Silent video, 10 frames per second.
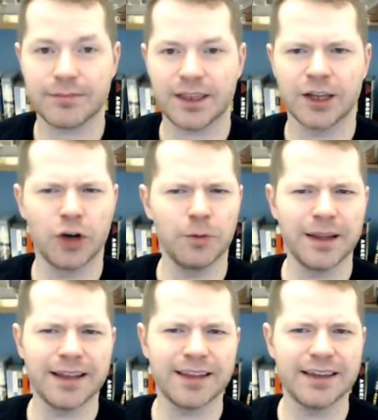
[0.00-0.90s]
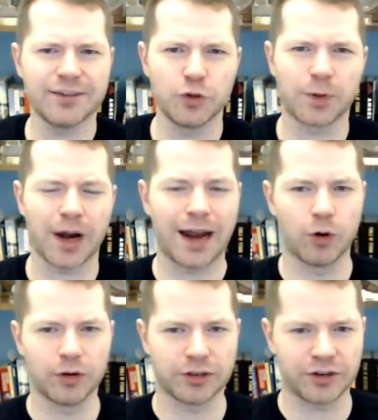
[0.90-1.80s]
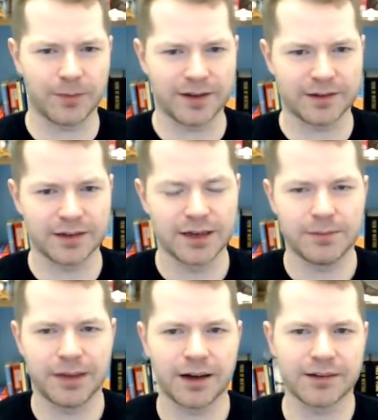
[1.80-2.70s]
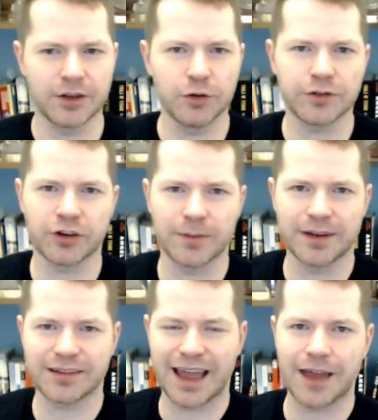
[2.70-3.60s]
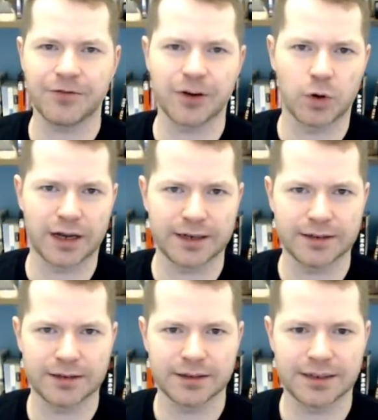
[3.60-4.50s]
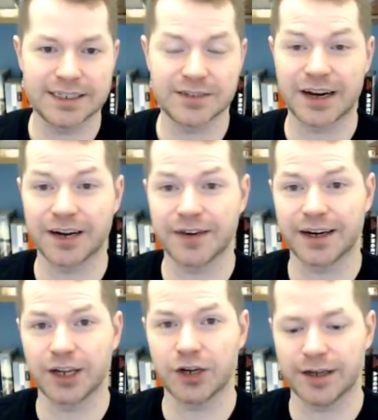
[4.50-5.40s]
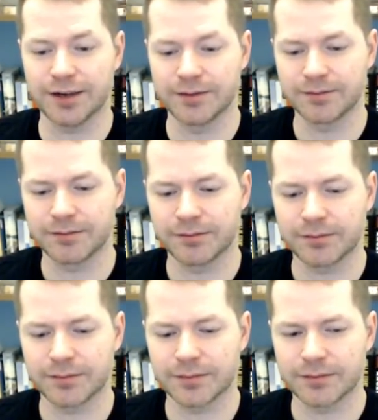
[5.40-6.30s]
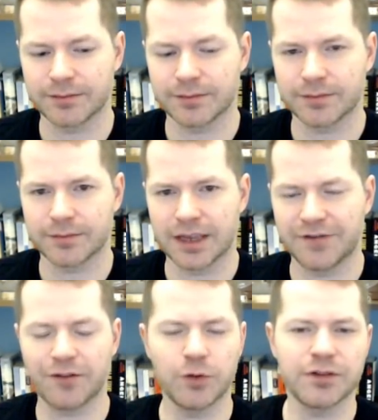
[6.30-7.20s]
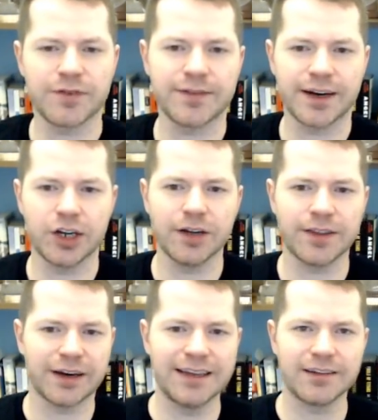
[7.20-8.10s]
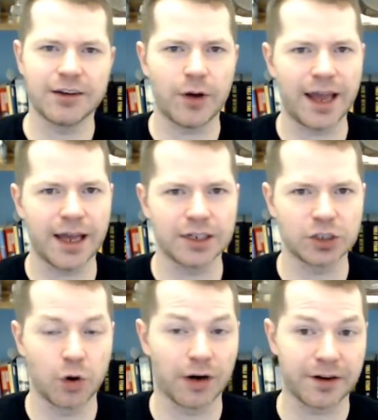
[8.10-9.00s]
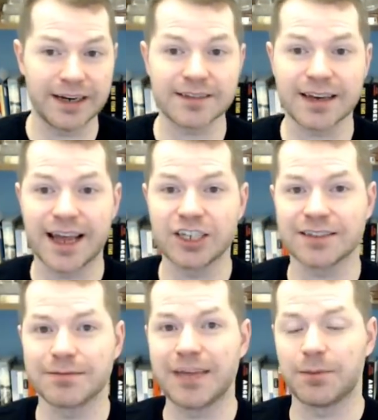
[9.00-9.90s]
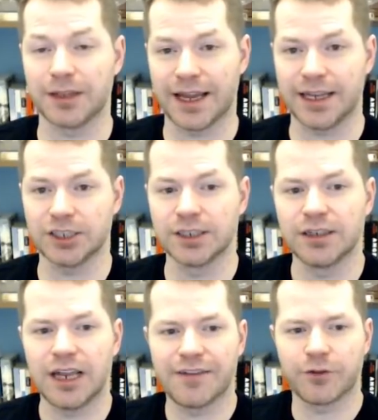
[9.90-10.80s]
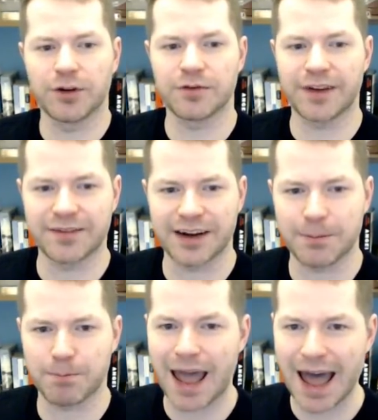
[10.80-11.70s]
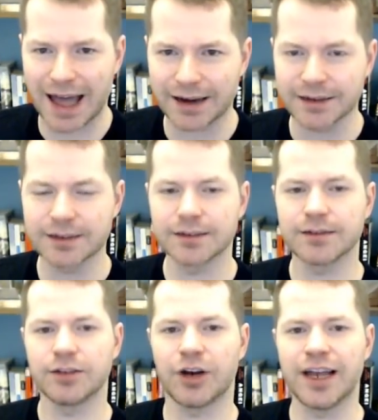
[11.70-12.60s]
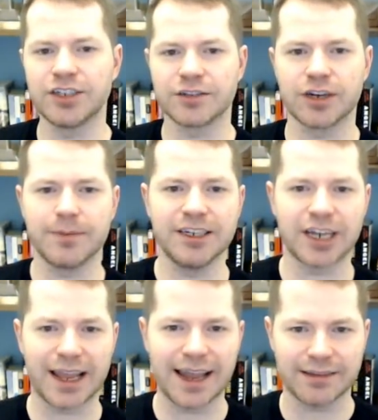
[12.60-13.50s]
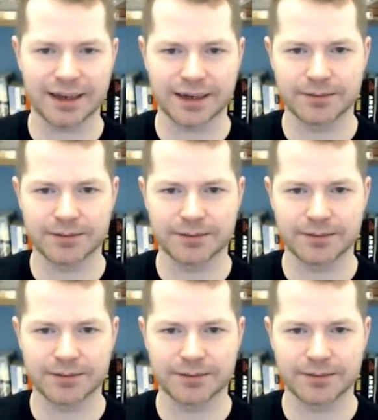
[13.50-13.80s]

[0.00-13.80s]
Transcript: Go play the super high roller tournaments because in those tournaments, everyone is very, very good. If everyone's very, very good, there is no edge. Or if there is an edge, it's a minimal edge. If everyone's very, very bad, your edge is going to be gigantic.